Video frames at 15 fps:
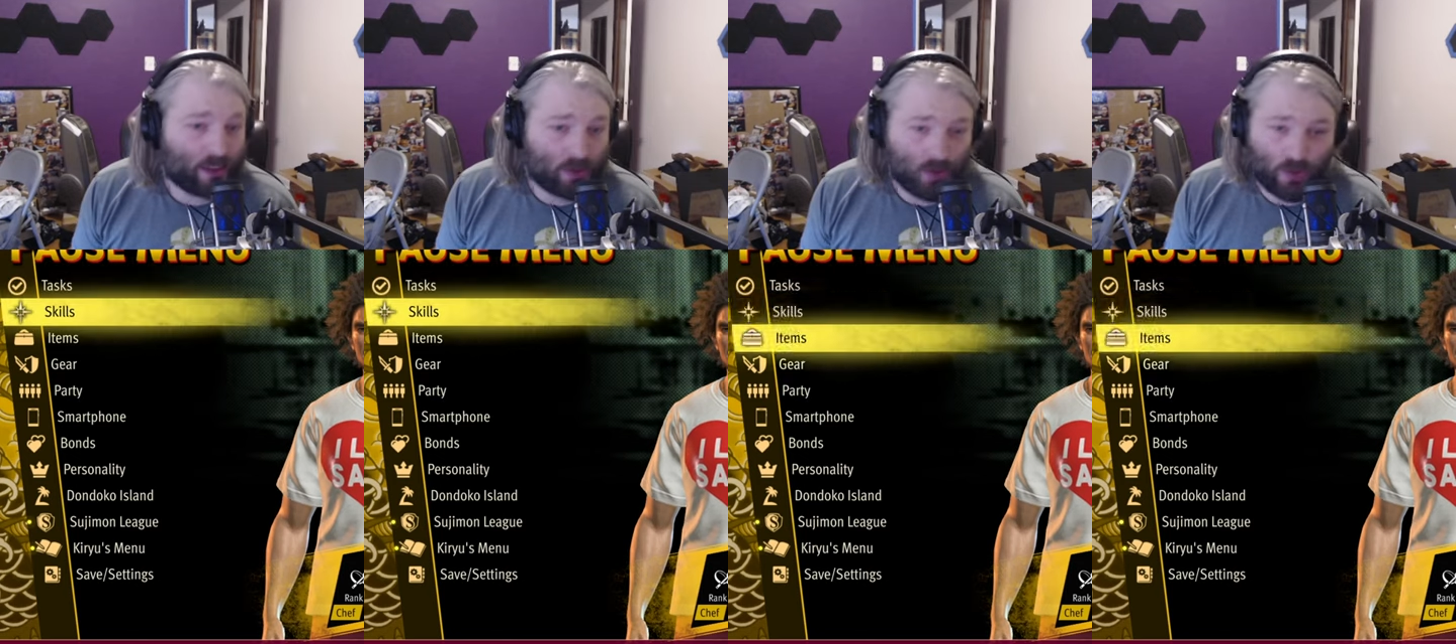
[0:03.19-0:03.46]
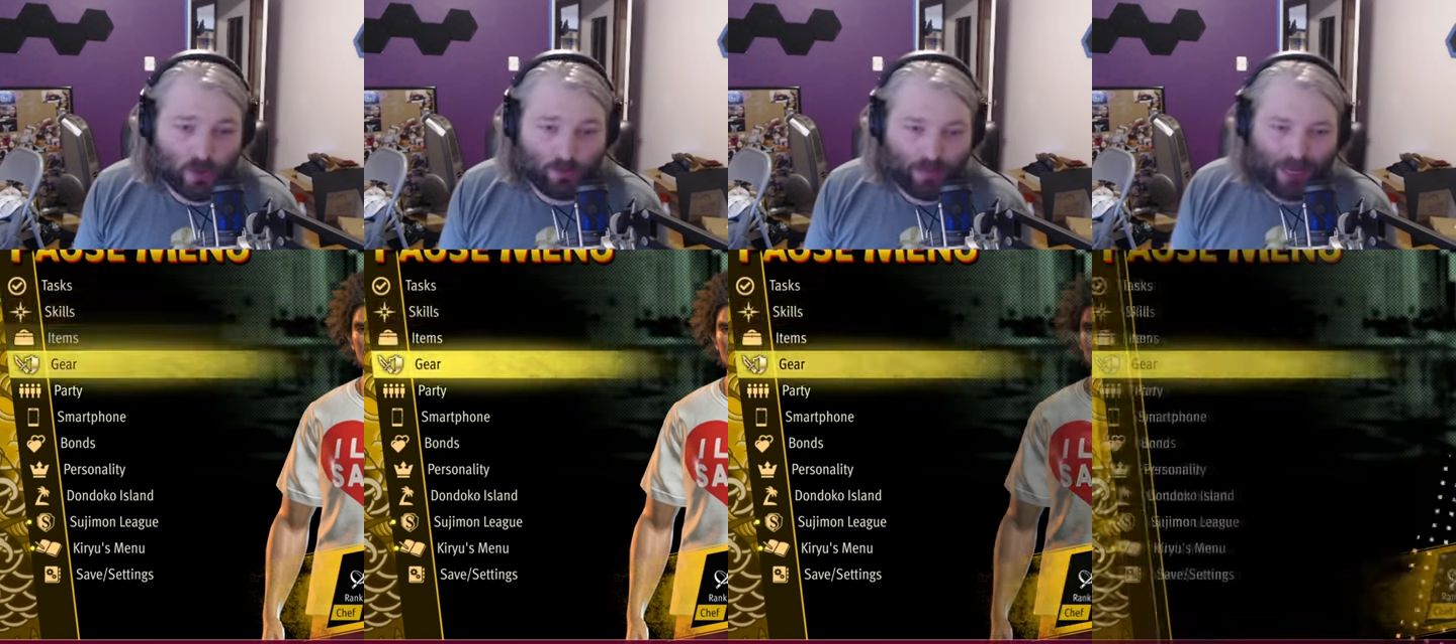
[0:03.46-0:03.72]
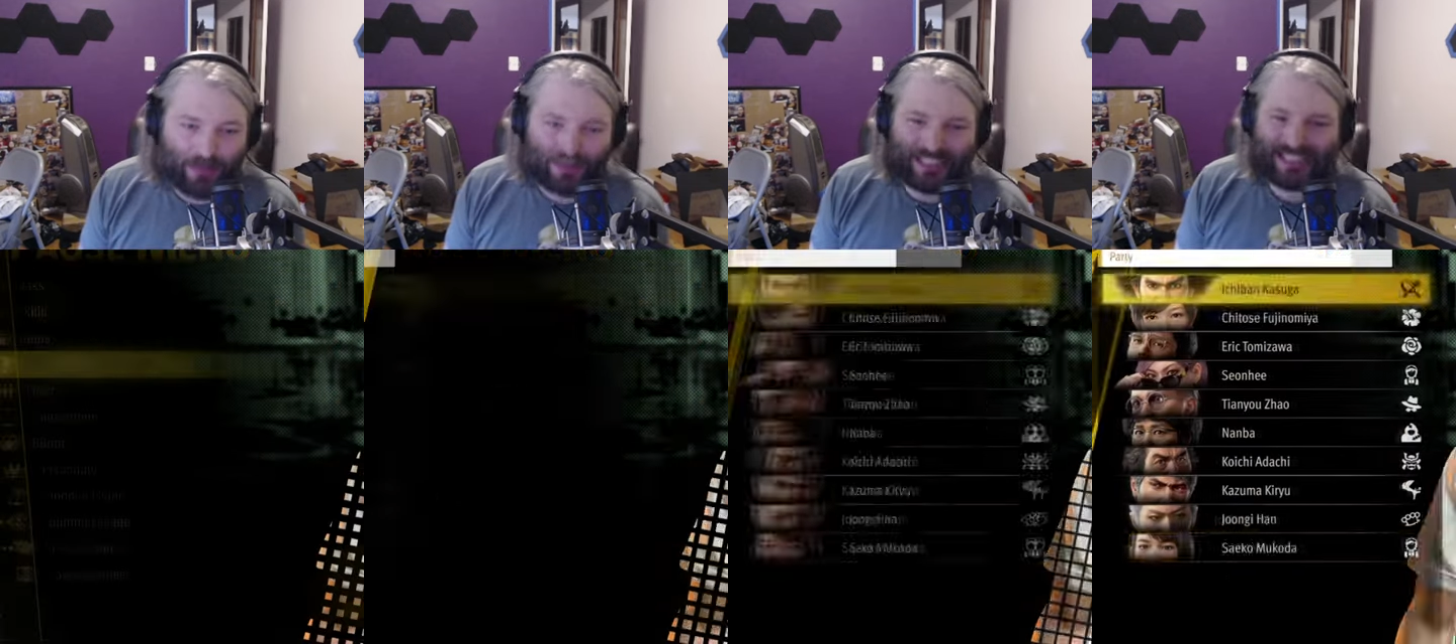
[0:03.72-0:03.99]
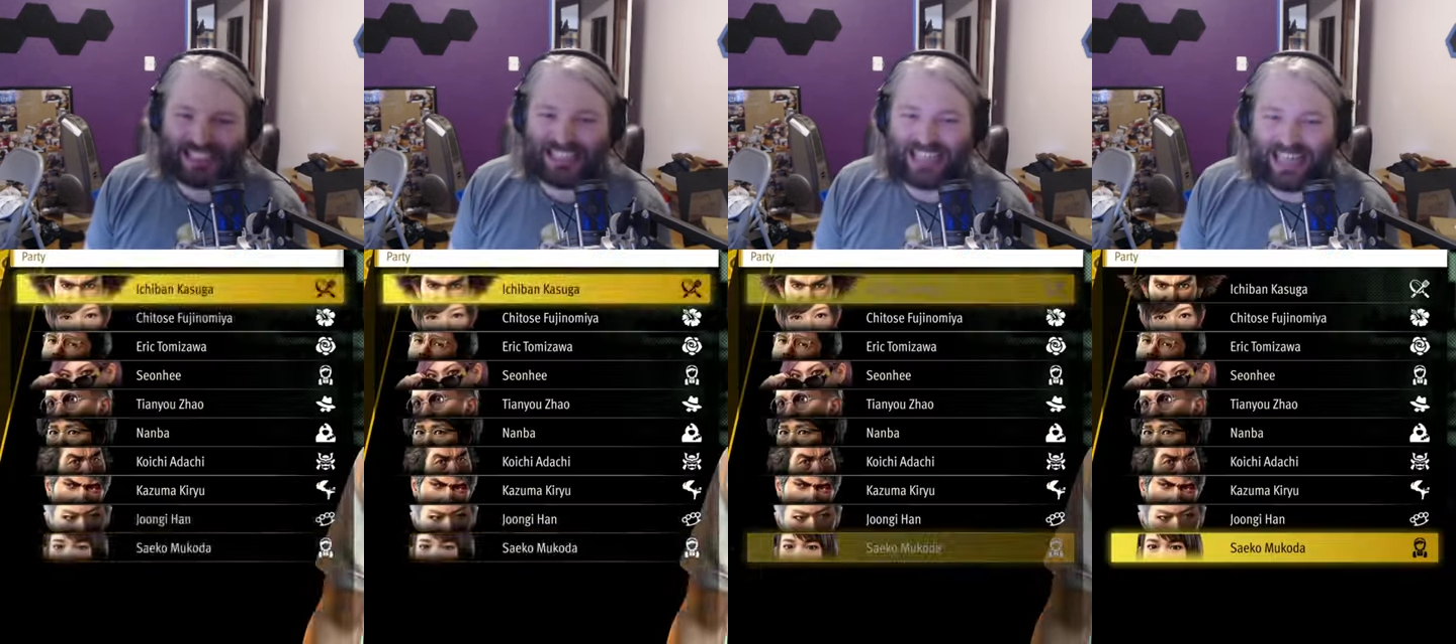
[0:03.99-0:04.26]
So you've probably
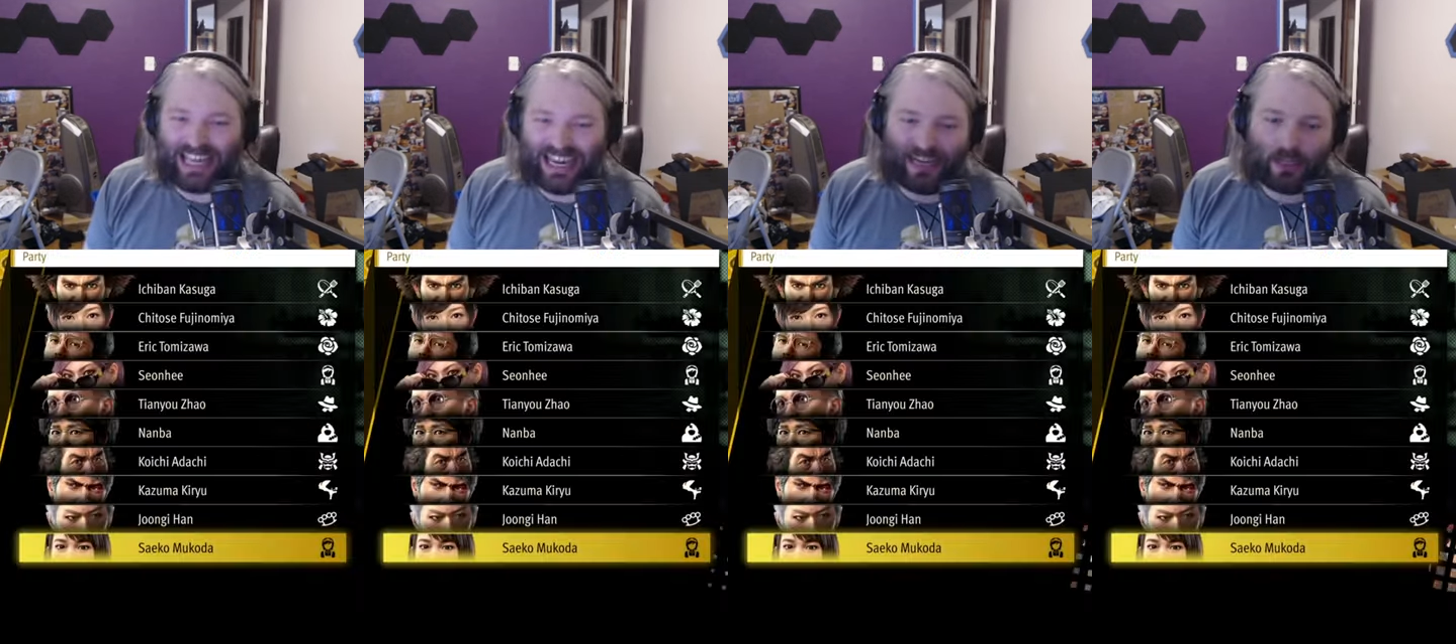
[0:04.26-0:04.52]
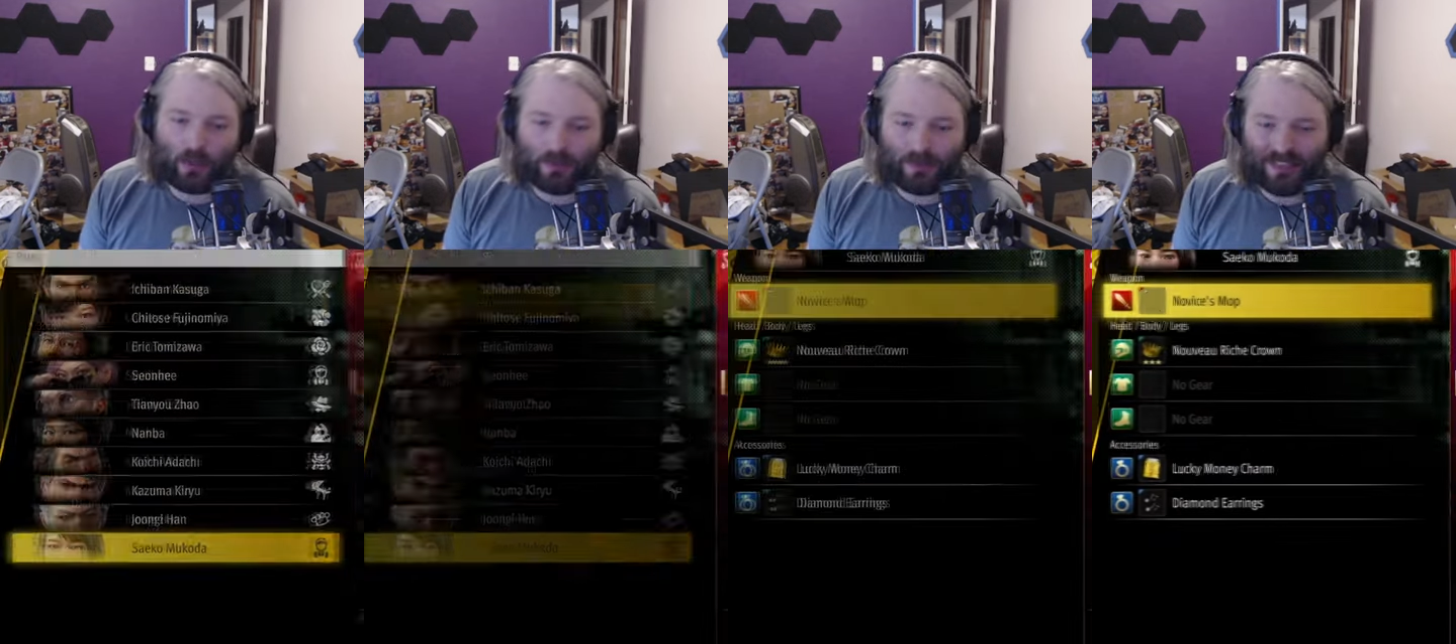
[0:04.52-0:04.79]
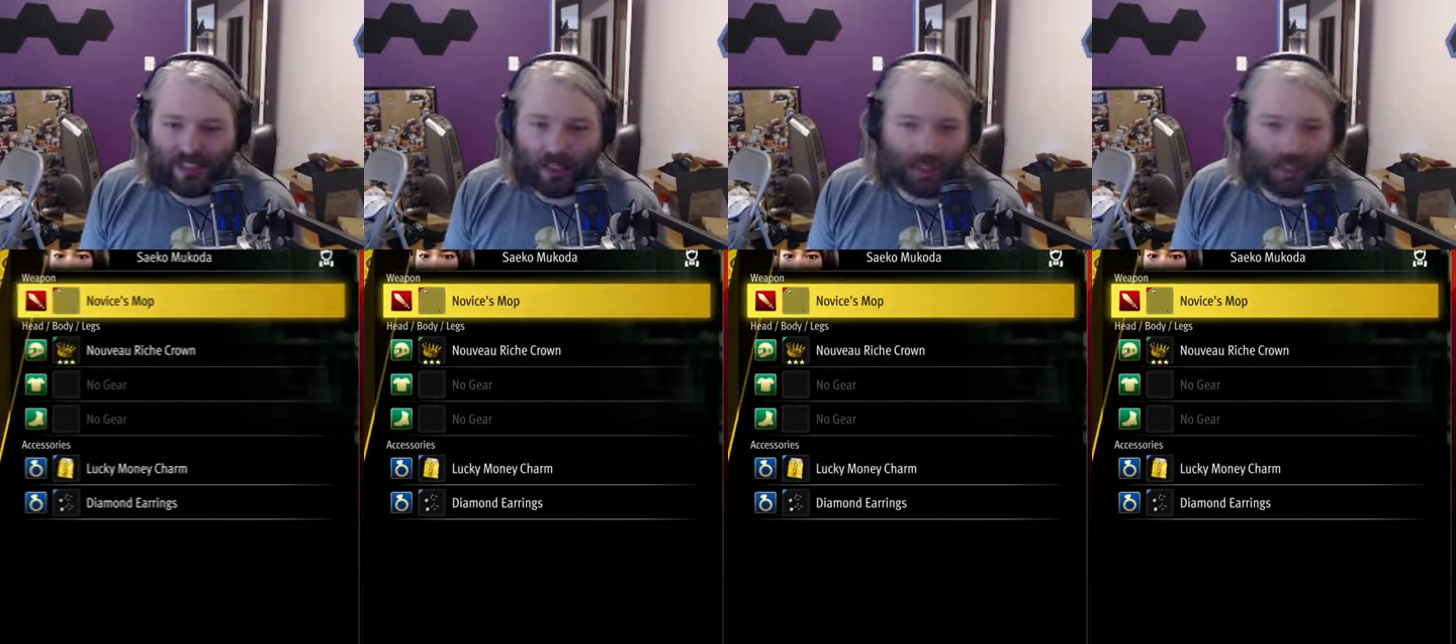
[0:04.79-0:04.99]
seen items